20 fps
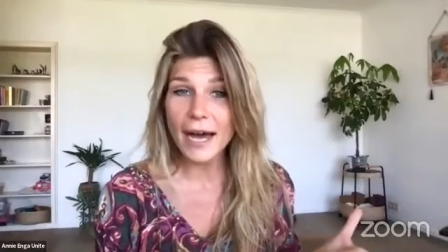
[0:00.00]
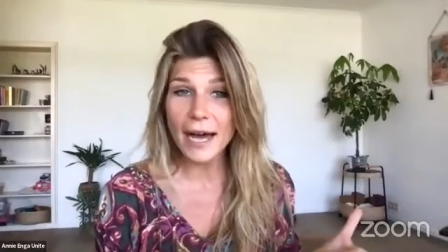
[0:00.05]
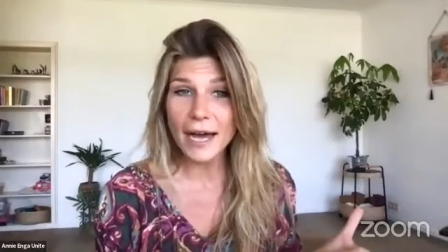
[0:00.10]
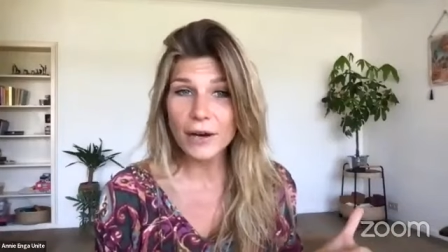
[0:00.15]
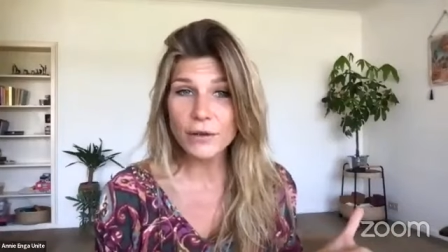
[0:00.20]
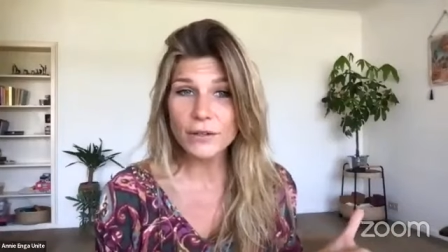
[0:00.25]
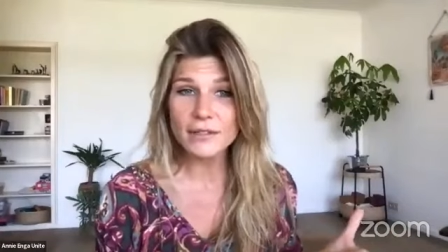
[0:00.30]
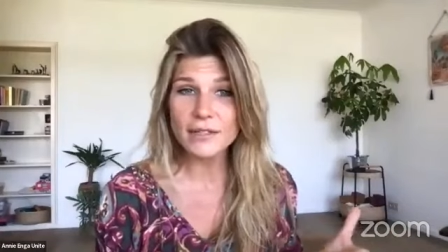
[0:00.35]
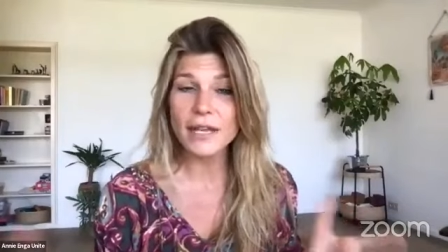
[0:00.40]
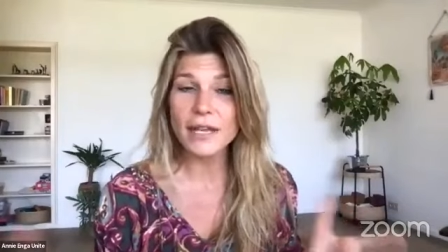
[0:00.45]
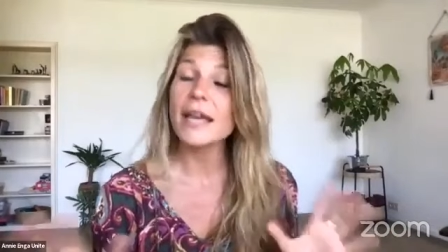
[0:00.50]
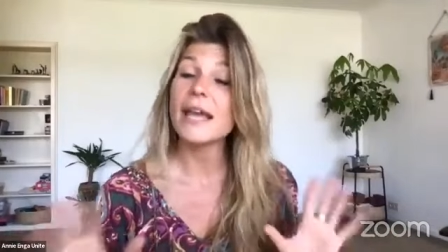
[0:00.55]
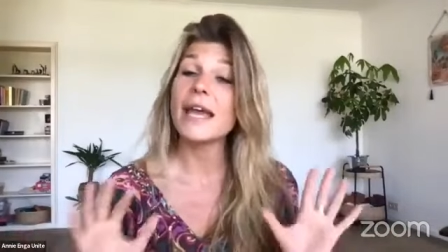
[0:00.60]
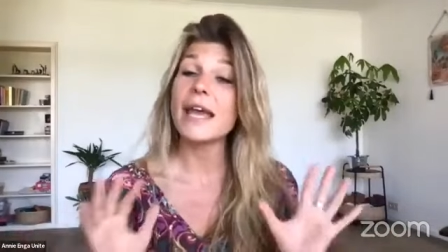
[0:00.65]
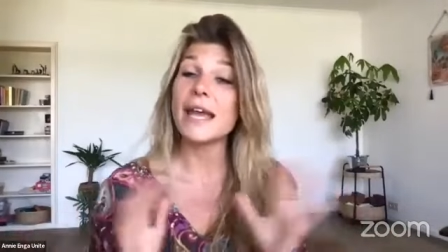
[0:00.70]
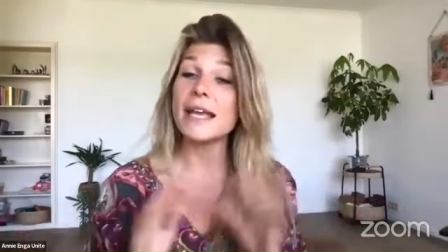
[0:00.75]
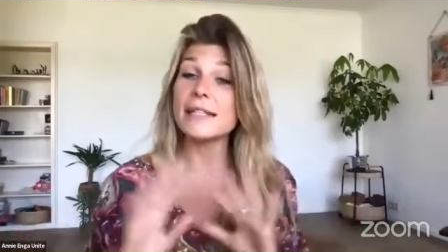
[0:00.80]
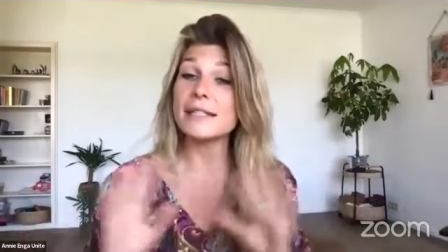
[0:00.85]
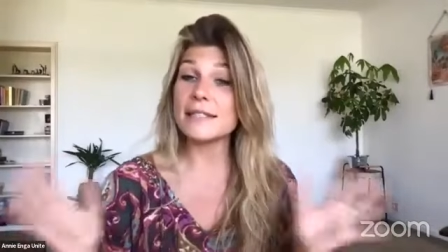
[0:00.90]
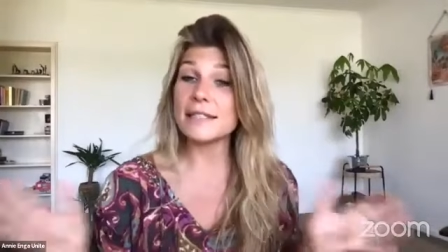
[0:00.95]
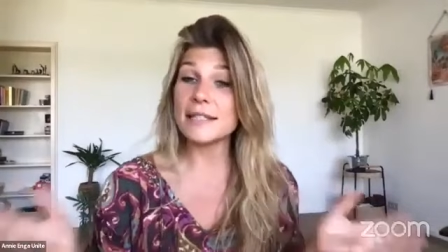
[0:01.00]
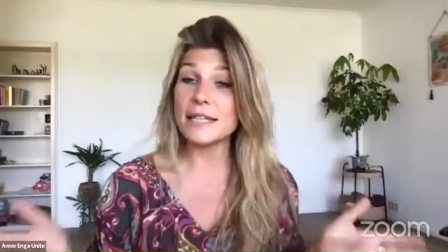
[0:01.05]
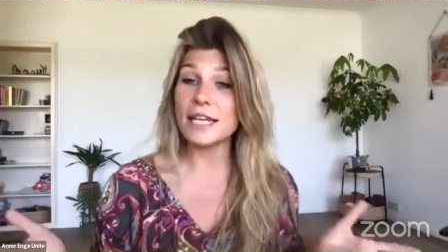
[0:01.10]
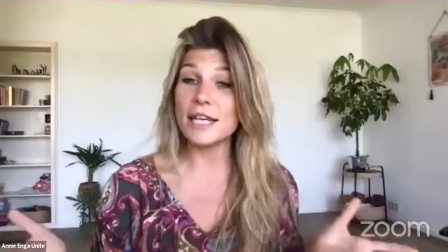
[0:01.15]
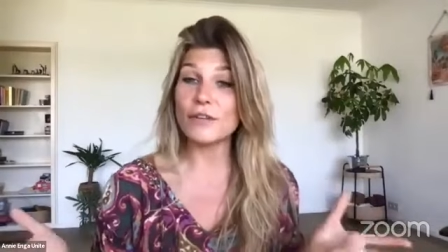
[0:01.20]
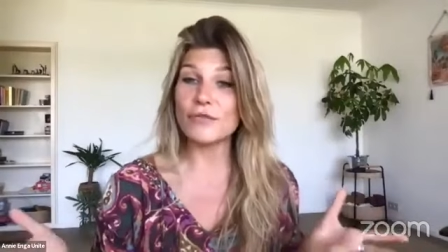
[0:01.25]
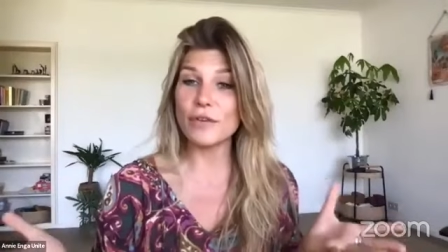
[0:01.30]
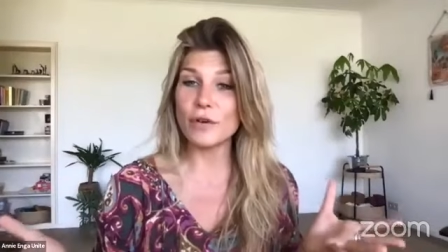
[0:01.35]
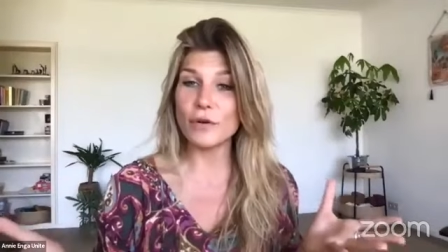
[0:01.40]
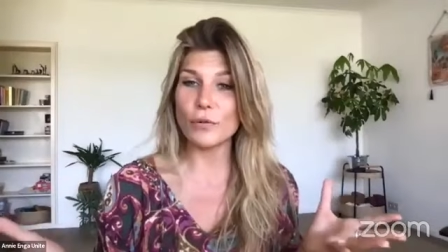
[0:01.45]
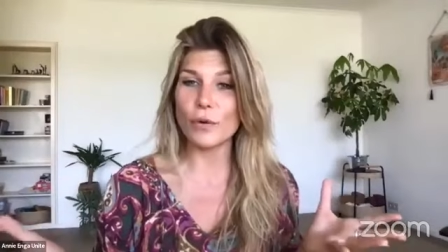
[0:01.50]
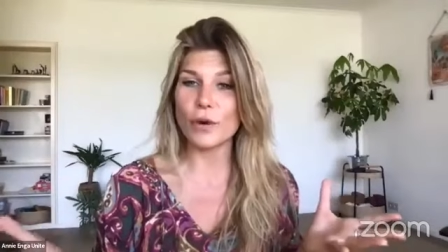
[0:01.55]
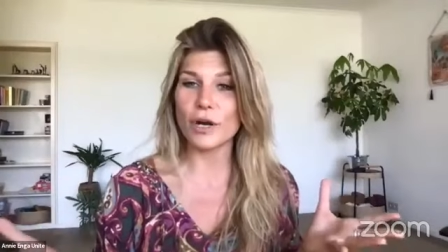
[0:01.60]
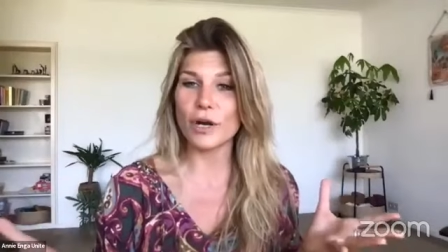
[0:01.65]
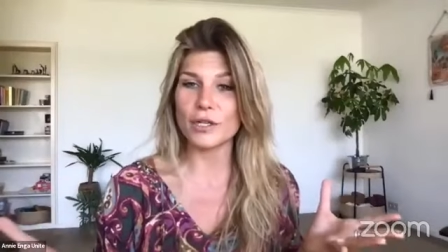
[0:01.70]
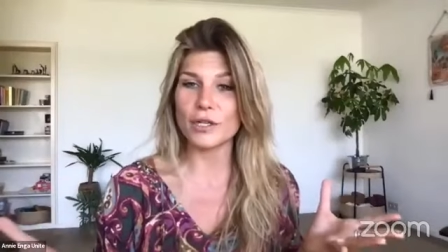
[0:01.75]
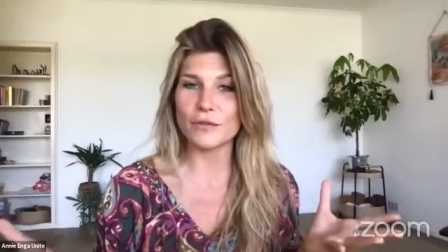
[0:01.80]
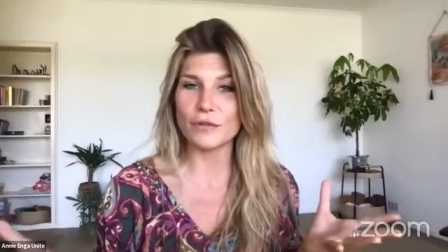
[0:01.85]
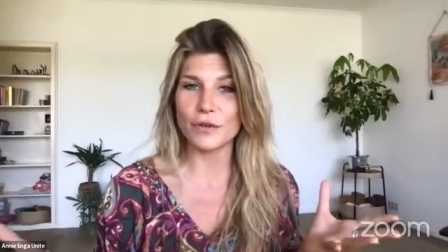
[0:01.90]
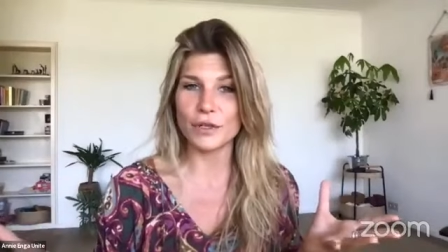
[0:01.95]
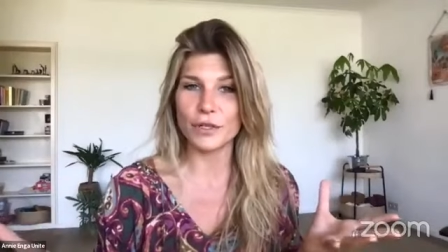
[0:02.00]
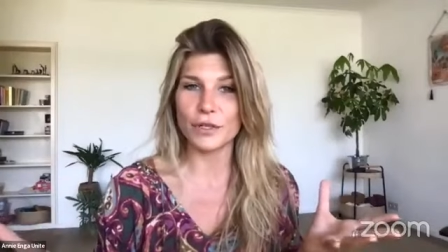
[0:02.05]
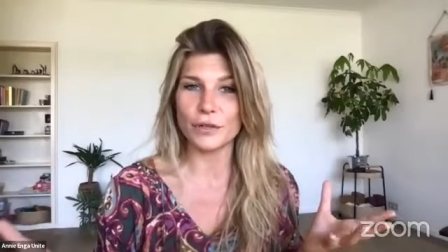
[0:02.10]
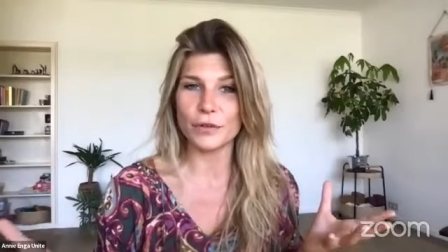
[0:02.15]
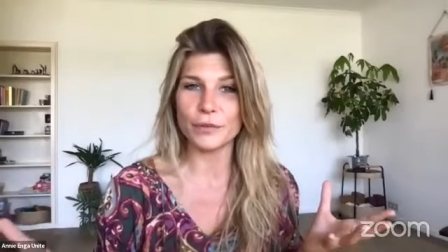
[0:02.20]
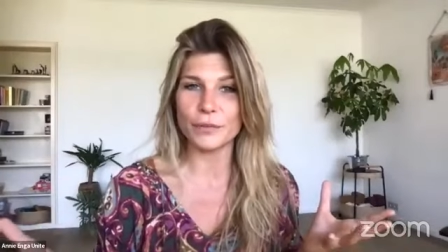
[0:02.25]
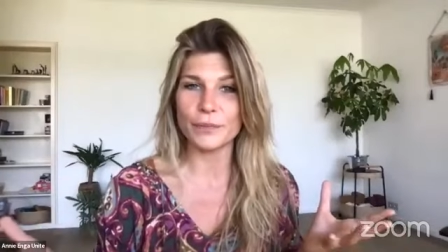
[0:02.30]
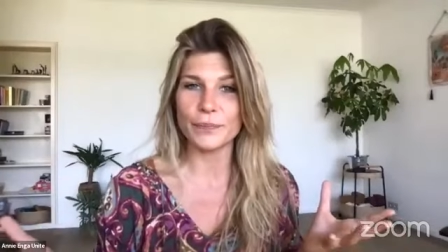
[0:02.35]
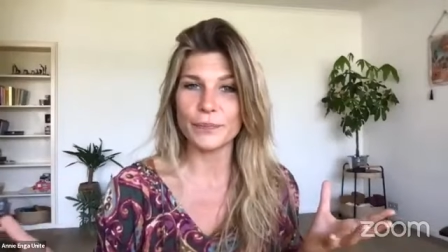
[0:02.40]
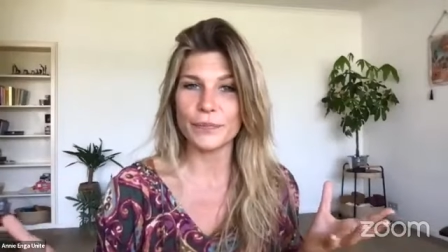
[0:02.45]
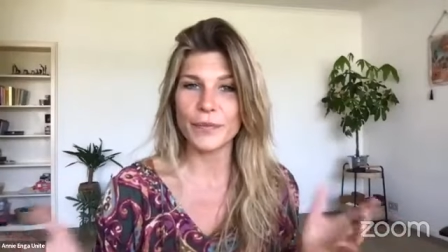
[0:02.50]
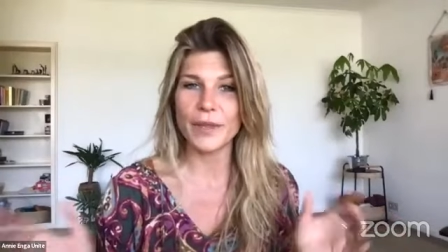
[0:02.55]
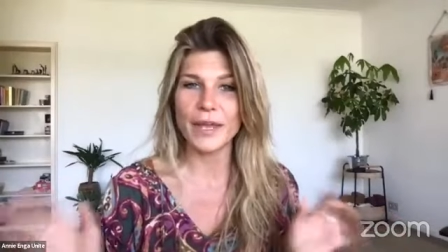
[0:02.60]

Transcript: out and see if it works for you.